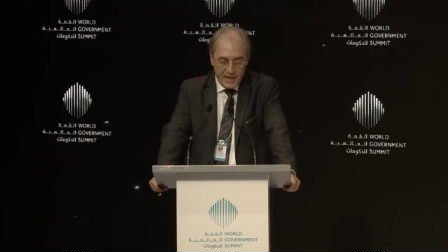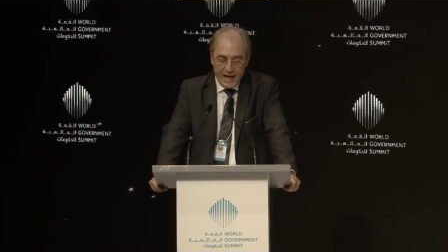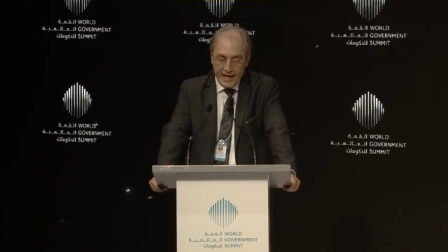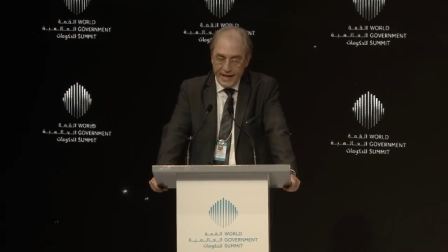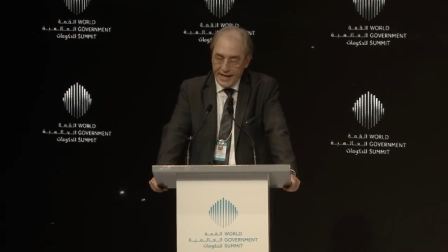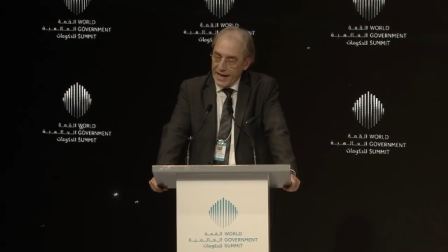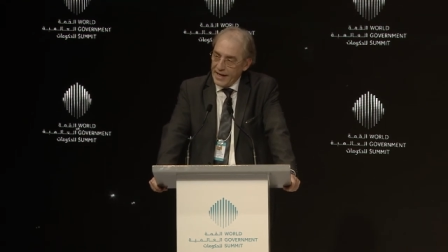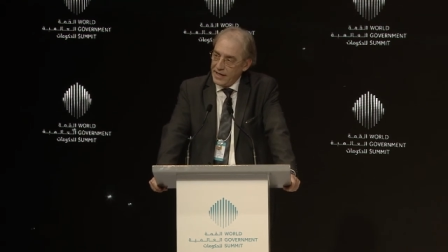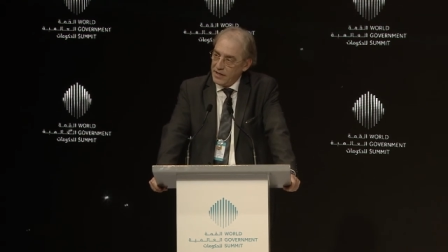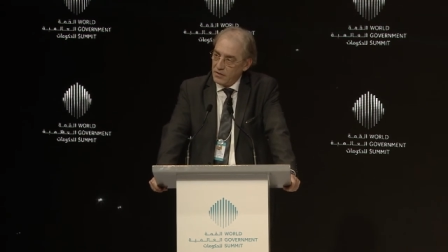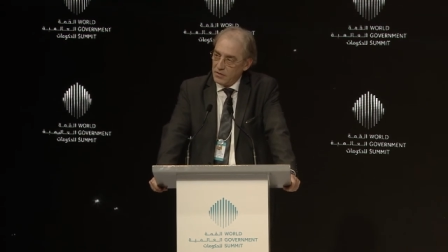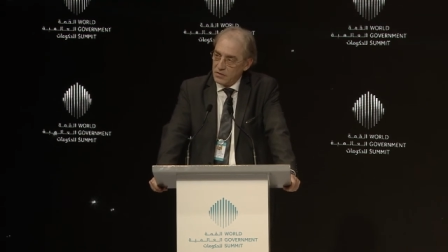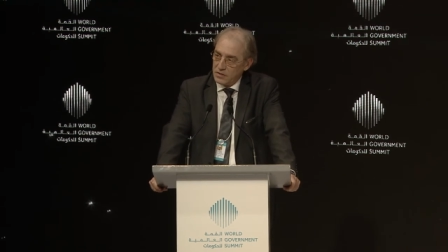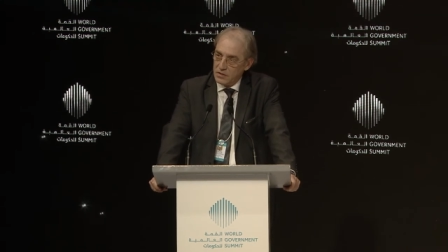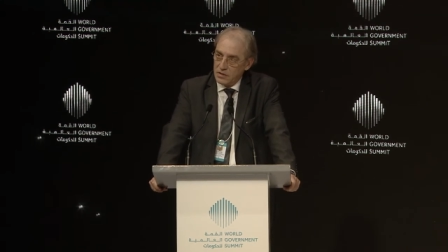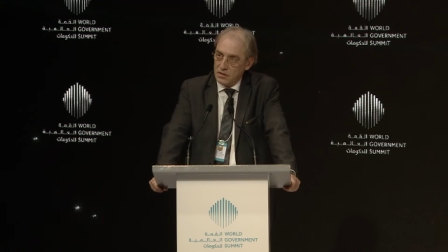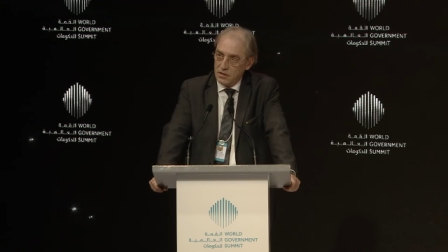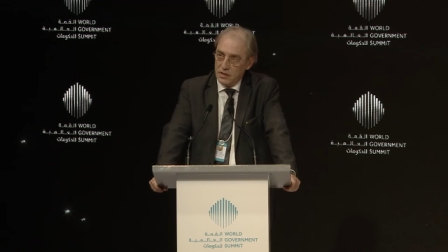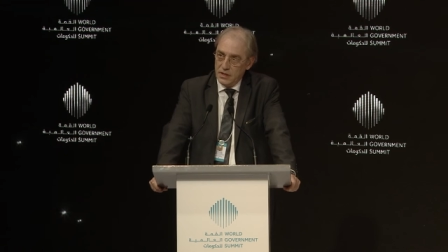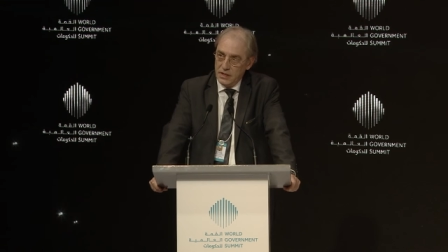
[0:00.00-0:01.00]
Again,
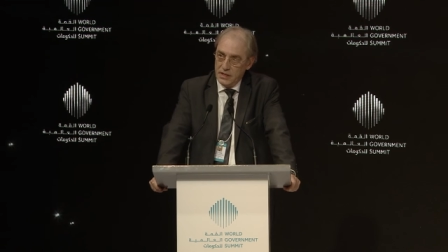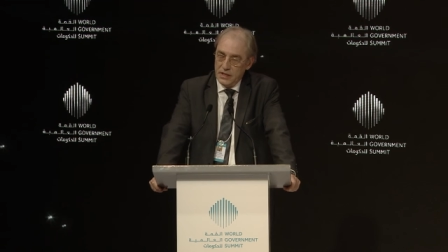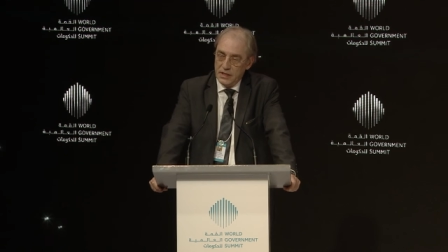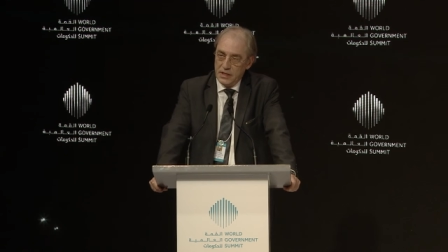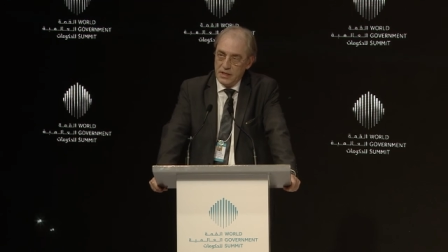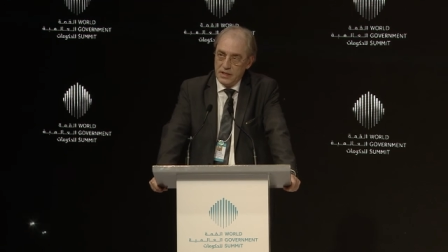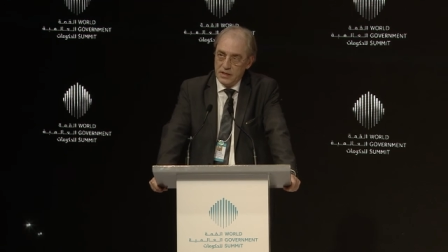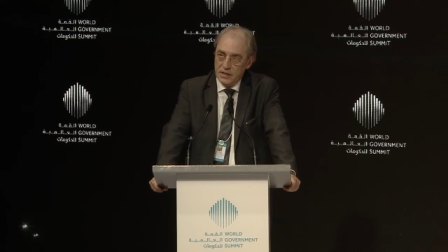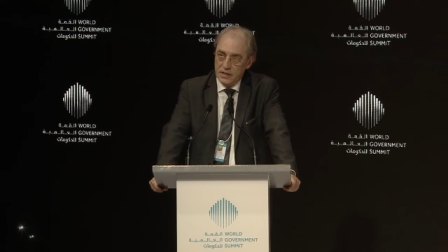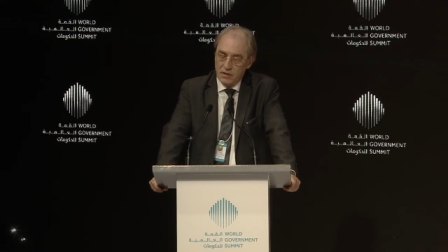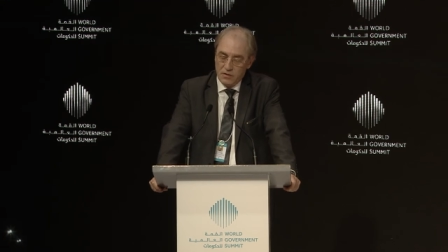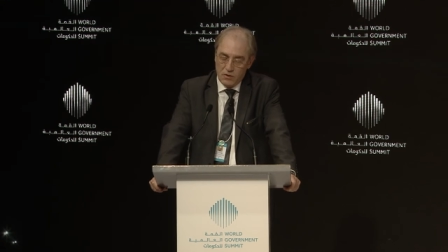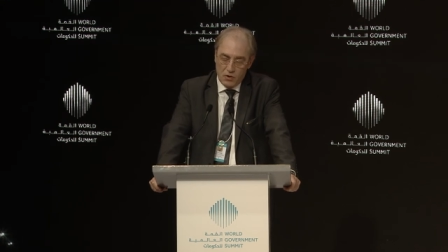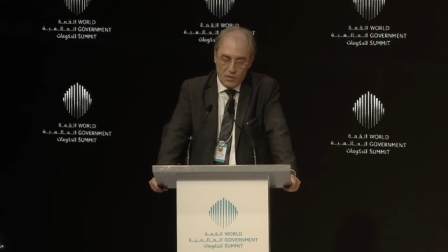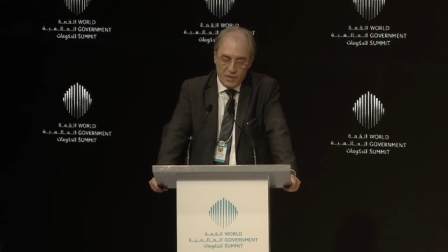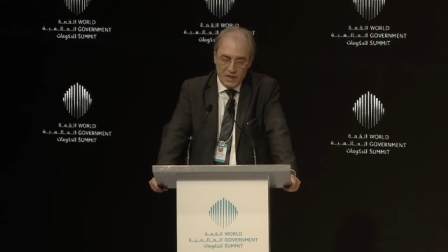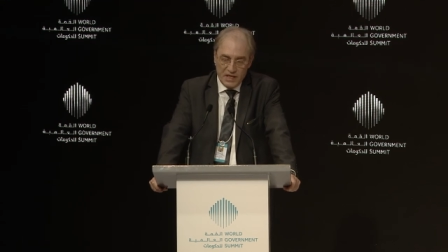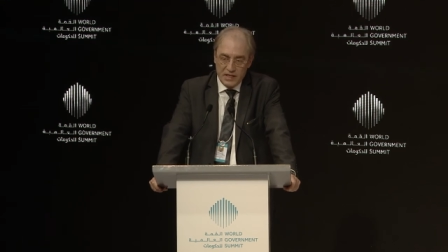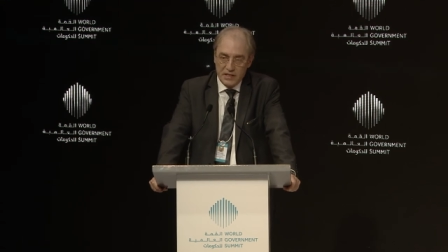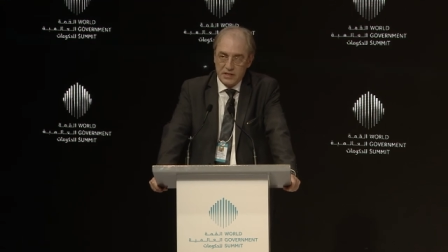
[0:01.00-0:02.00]
also in the
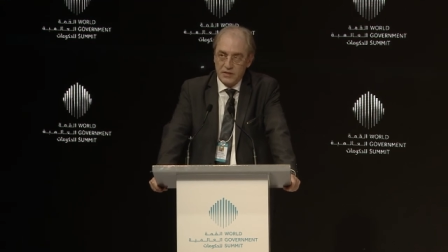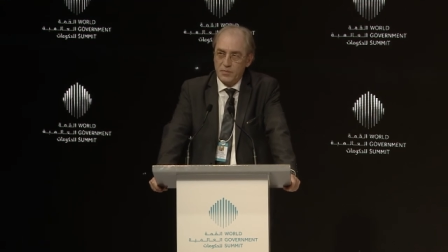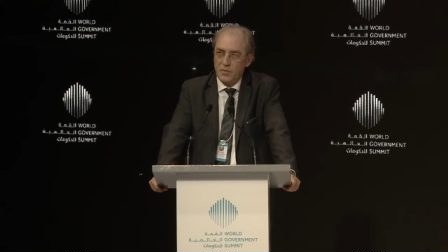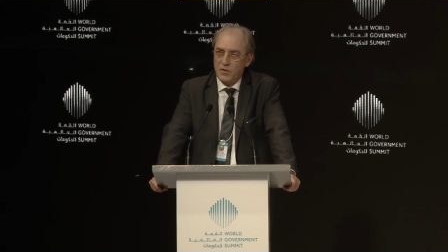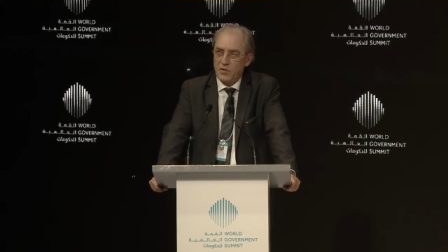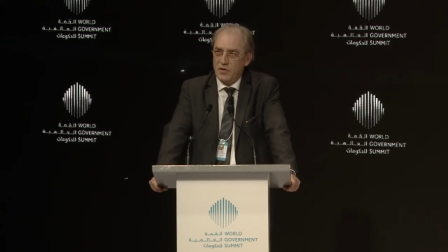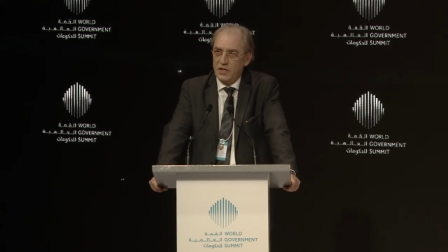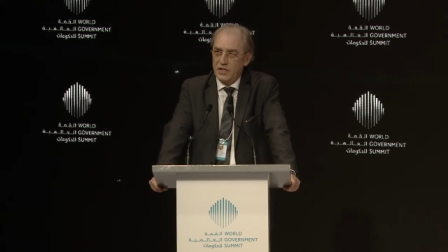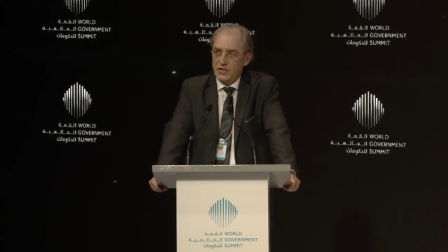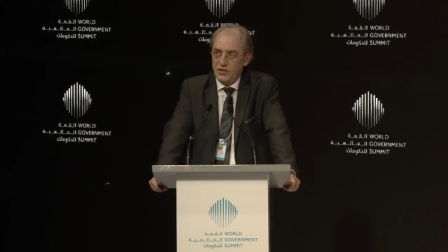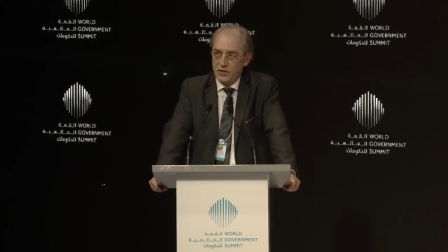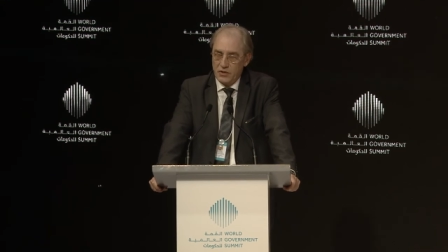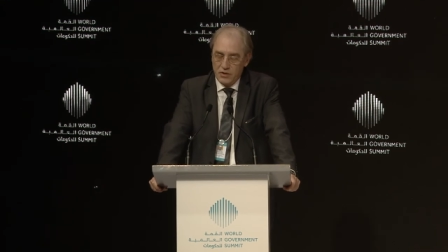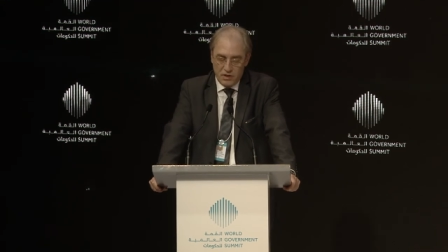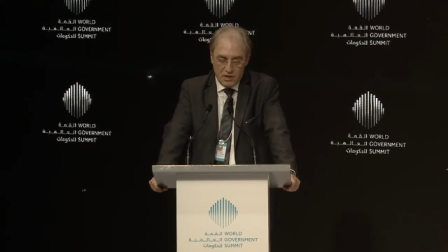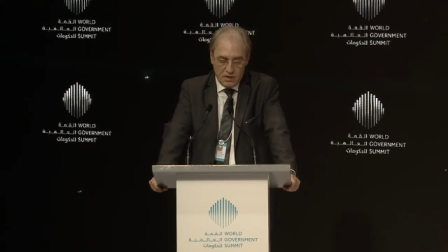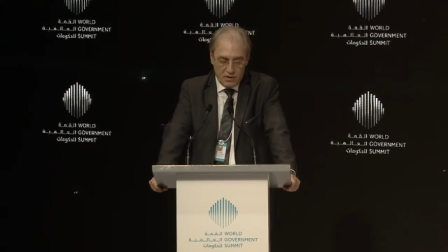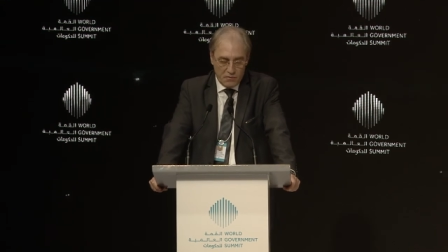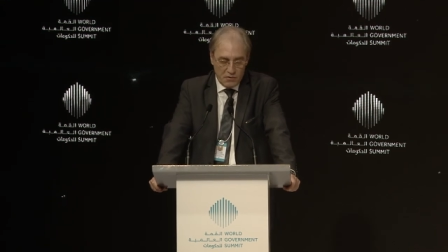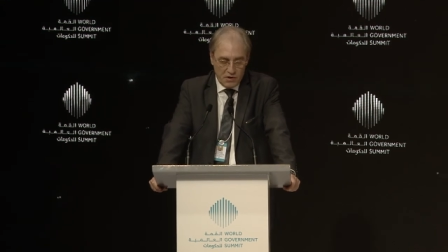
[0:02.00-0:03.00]
global exploration
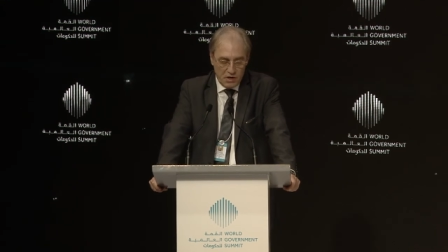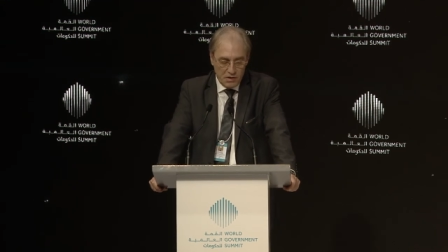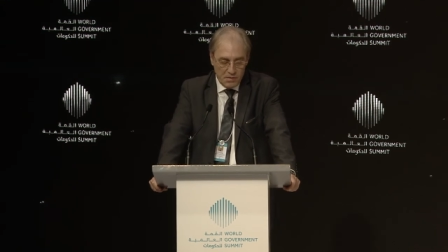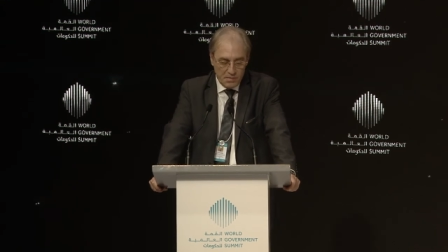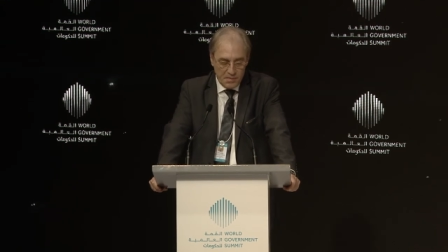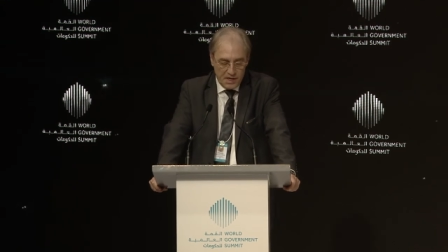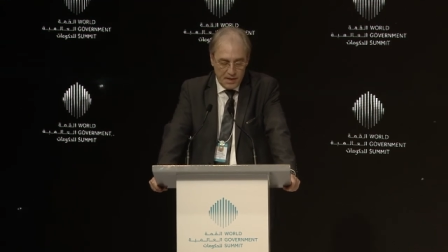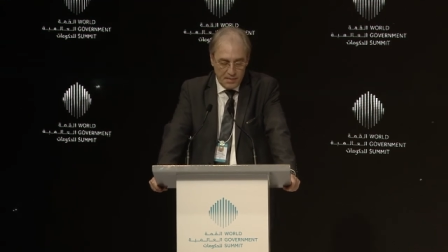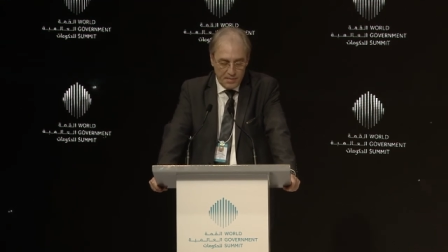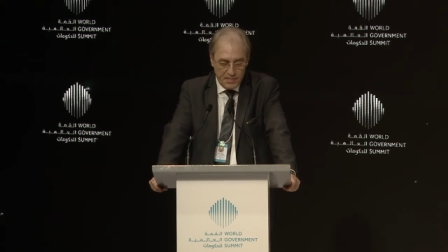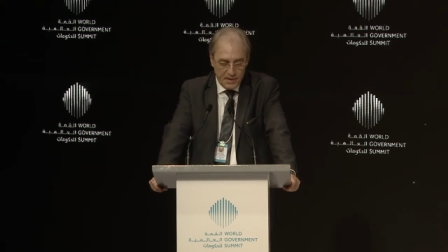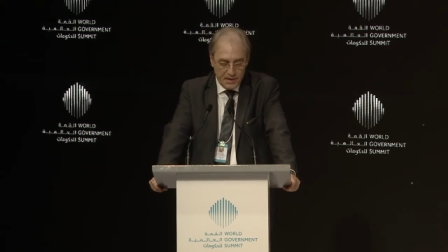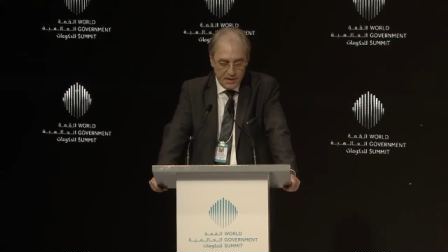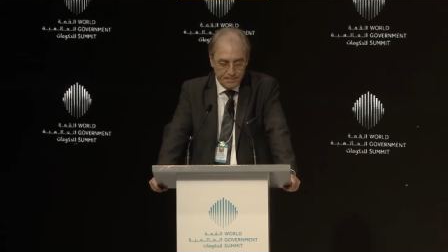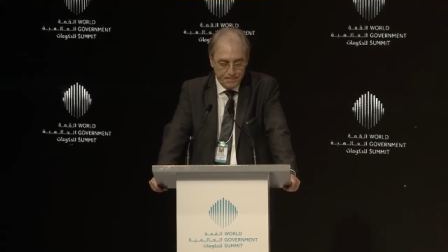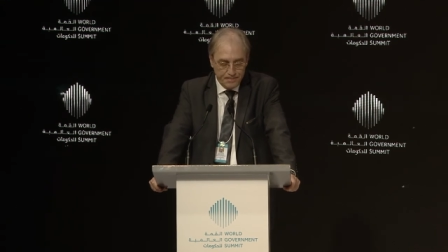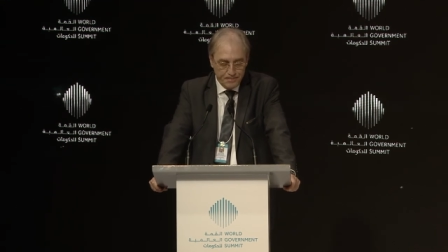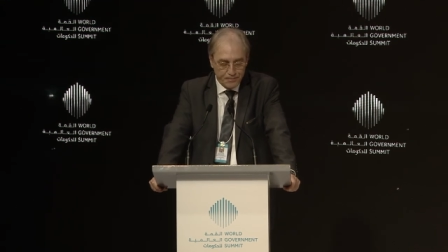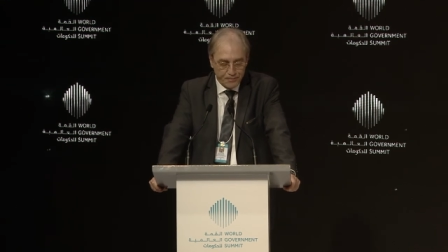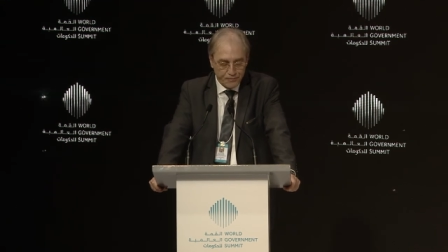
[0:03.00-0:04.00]

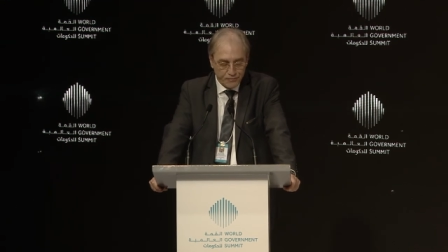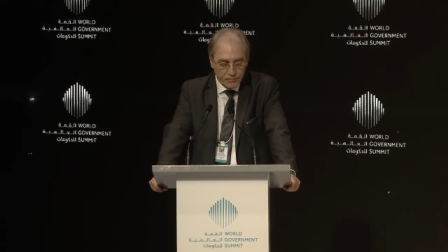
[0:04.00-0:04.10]
roadmap,